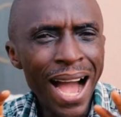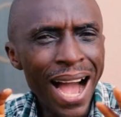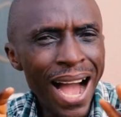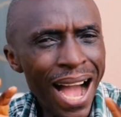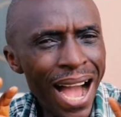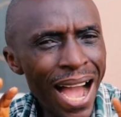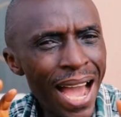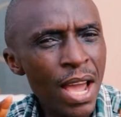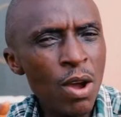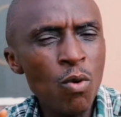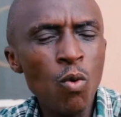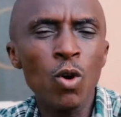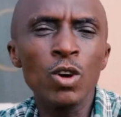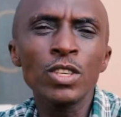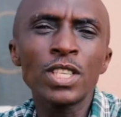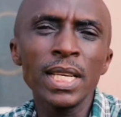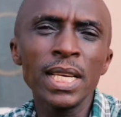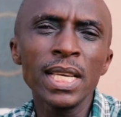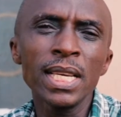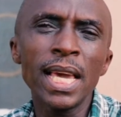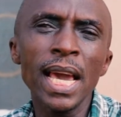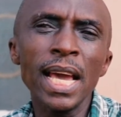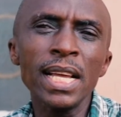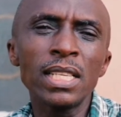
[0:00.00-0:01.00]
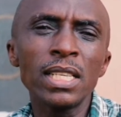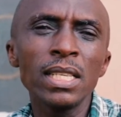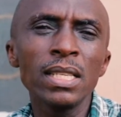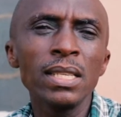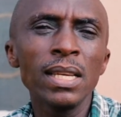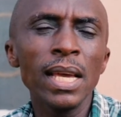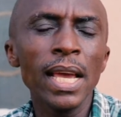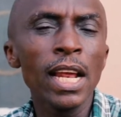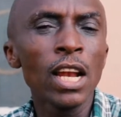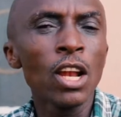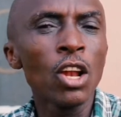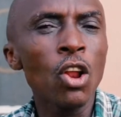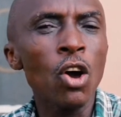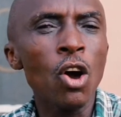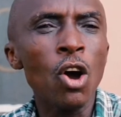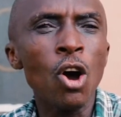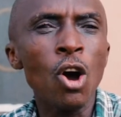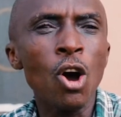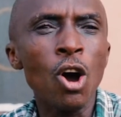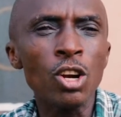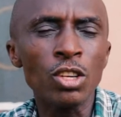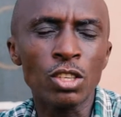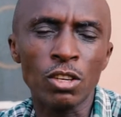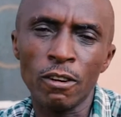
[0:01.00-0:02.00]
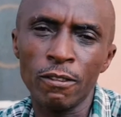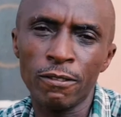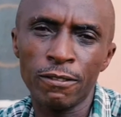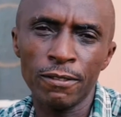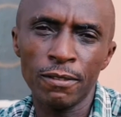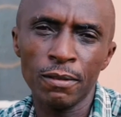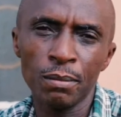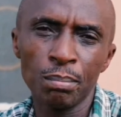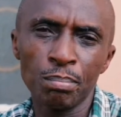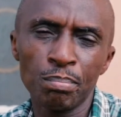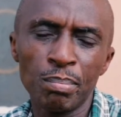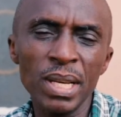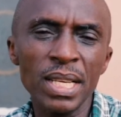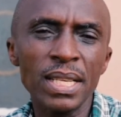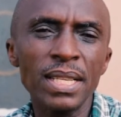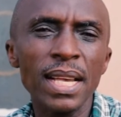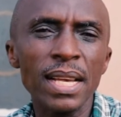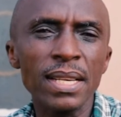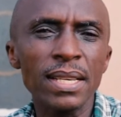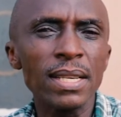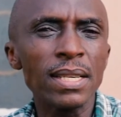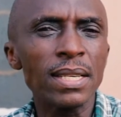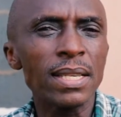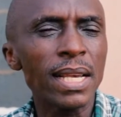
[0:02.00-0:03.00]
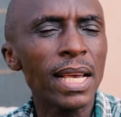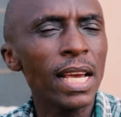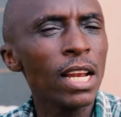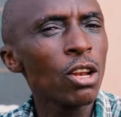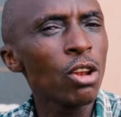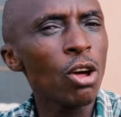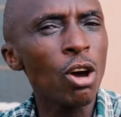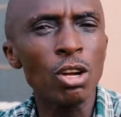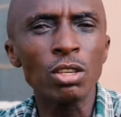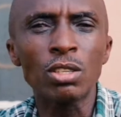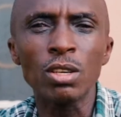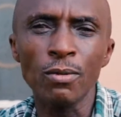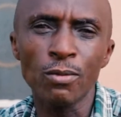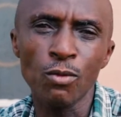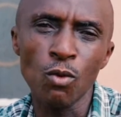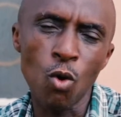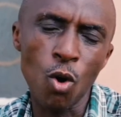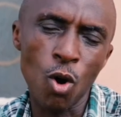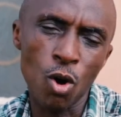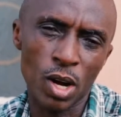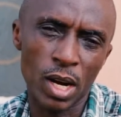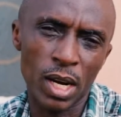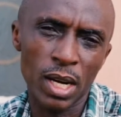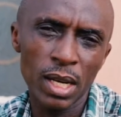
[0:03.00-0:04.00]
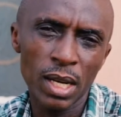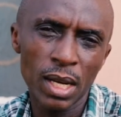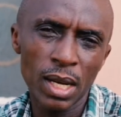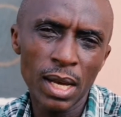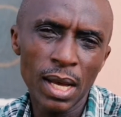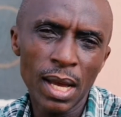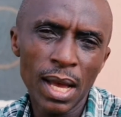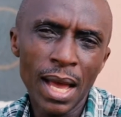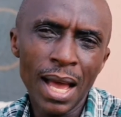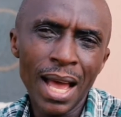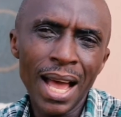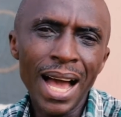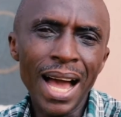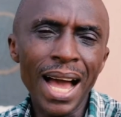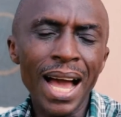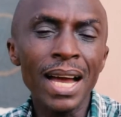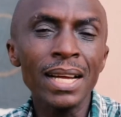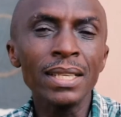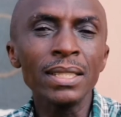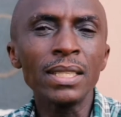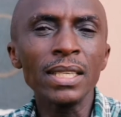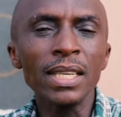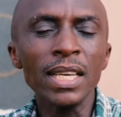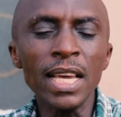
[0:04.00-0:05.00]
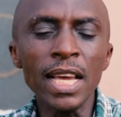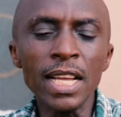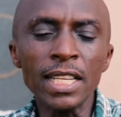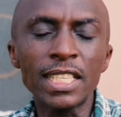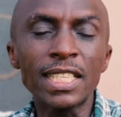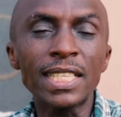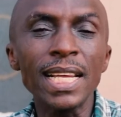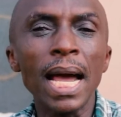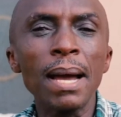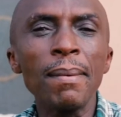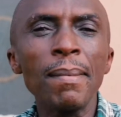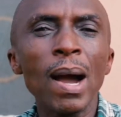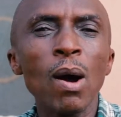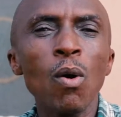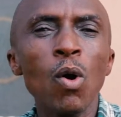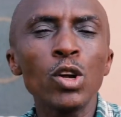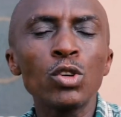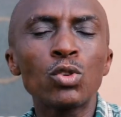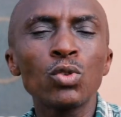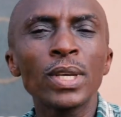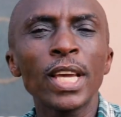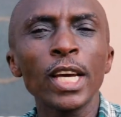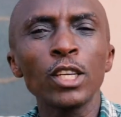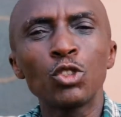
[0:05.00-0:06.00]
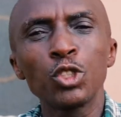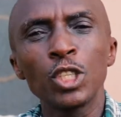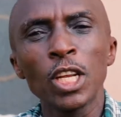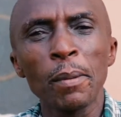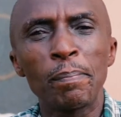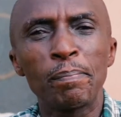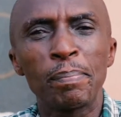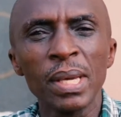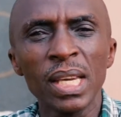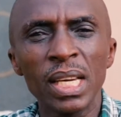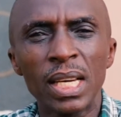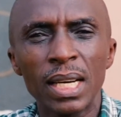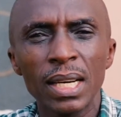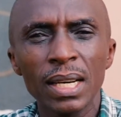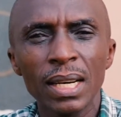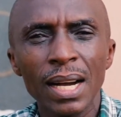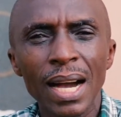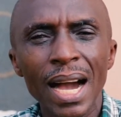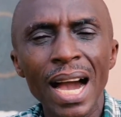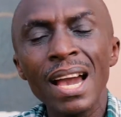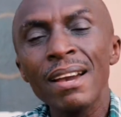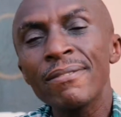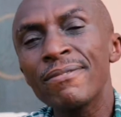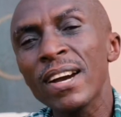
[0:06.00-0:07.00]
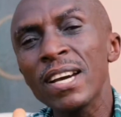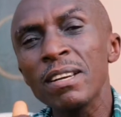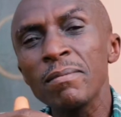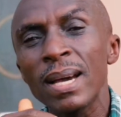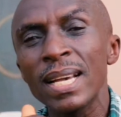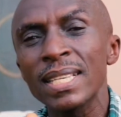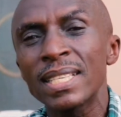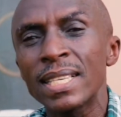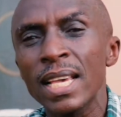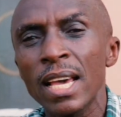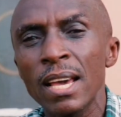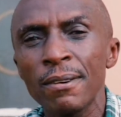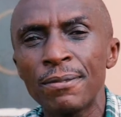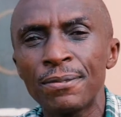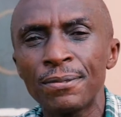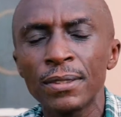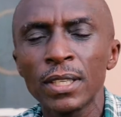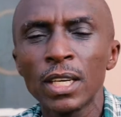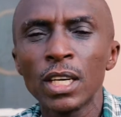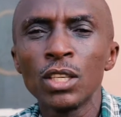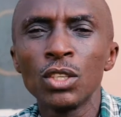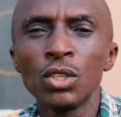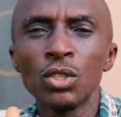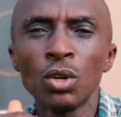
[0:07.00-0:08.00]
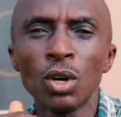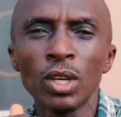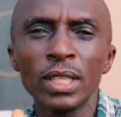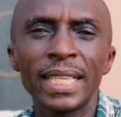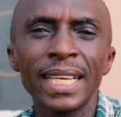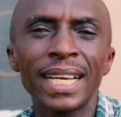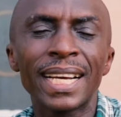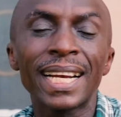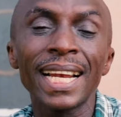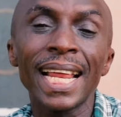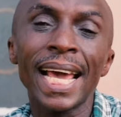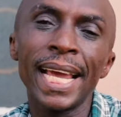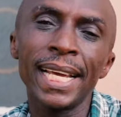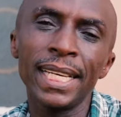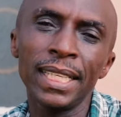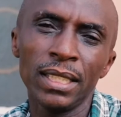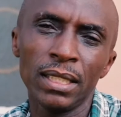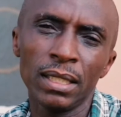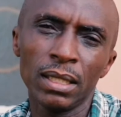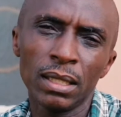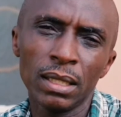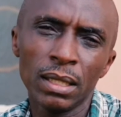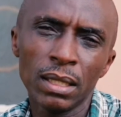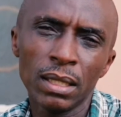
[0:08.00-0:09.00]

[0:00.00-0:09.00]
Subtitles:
I was engaged in a lot of businesses, a lot of work. And each time I want to get to the peak, I find myself, declining.